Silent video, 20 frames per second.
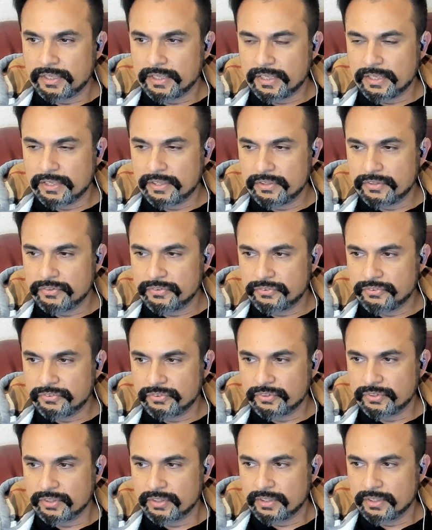
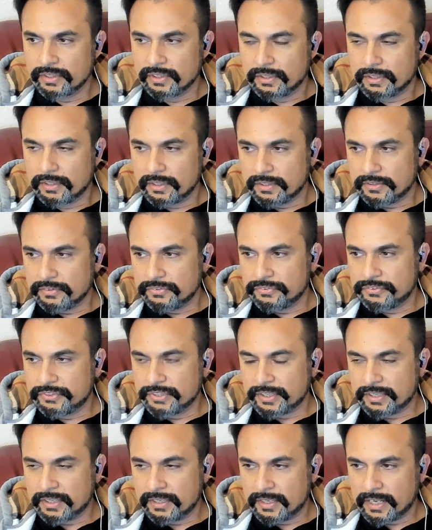is
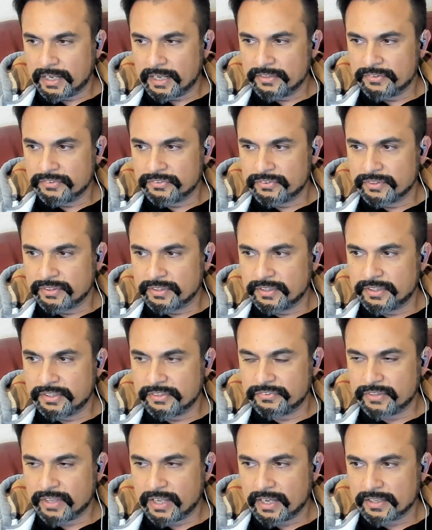generalized
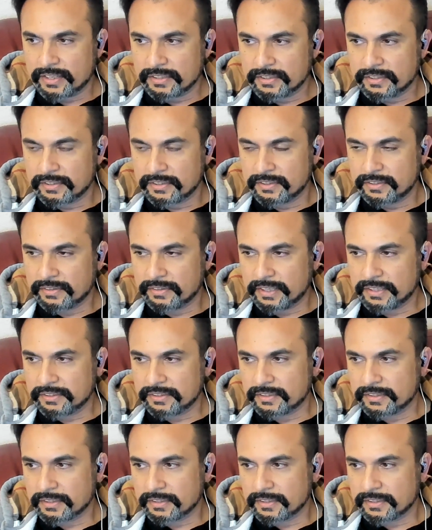design, right?